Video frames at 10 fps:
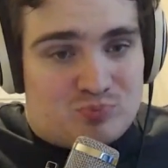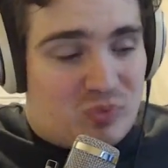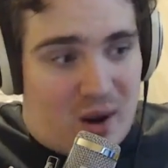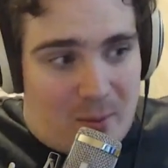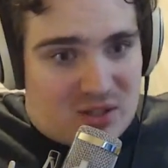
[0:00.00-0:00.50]

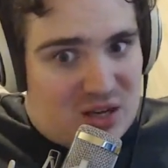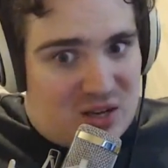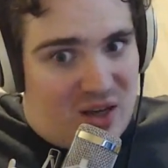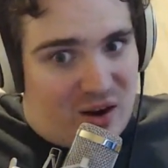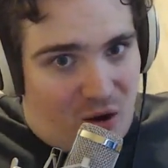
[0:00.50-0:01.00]
Like, I'm not saying
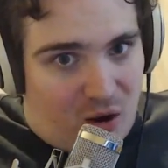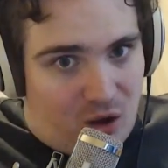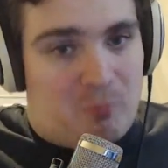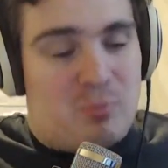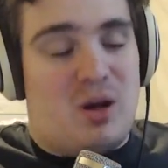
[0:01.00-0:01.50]
that at
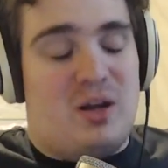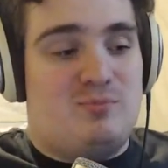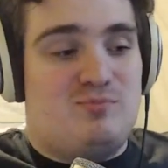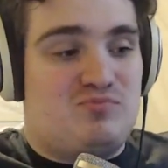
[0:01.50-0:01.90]
all, but